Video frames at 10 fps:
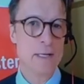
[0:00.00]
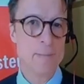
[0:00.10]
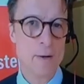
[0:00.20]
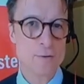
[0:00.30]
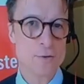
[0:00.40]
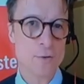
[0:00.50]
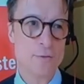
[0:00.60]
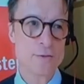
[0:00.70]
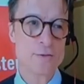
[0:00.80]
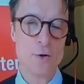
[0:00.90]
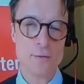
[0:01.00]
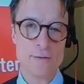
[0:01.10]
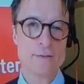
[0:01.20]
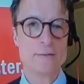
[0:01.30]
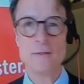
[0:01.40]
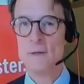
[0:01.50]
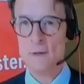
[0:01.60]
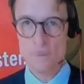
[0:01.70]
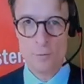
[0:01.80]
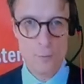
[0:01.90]
forget about service. Service
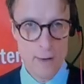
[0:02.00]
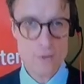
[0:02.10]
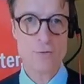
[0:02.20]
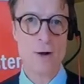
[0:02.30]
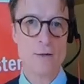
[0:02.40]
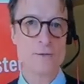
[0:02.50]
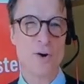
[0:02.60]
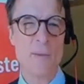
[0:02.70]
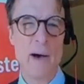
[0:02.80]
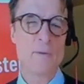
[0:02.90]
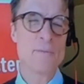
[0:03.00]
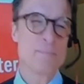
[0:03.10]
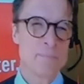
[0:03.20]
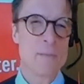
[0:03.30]
restaurants are about